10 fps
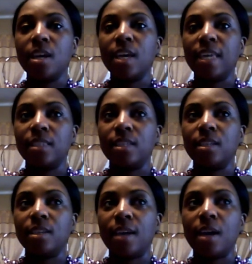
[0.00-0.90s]

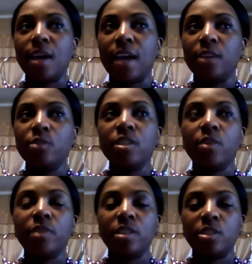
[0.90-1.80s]
I usually
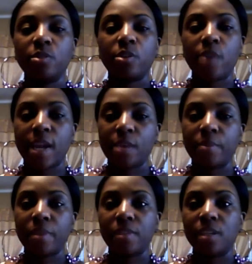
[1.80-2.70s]
only do the cry it out
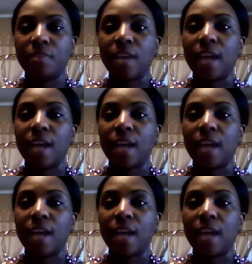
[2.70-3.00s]
method if